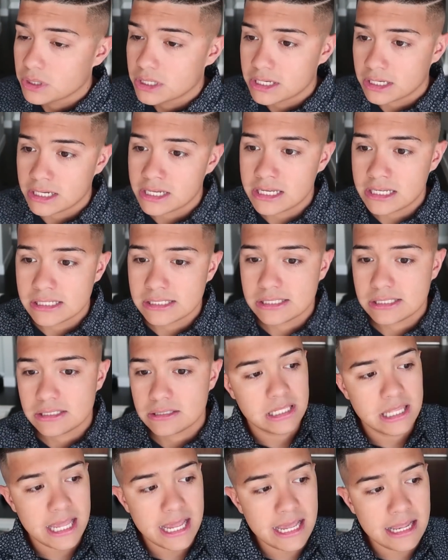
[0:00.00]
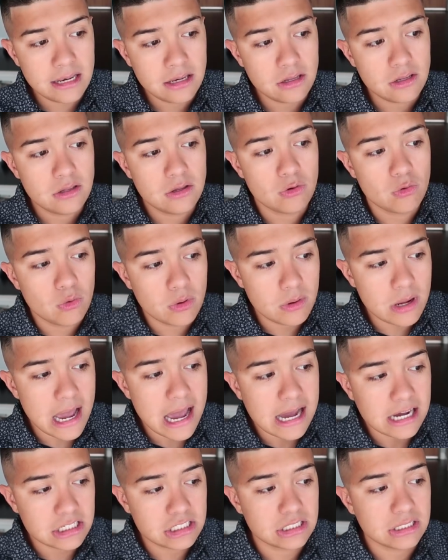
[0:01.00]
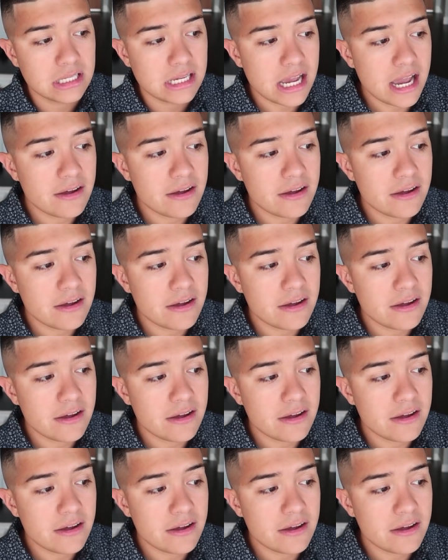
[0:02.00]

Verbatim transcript: because then you would actually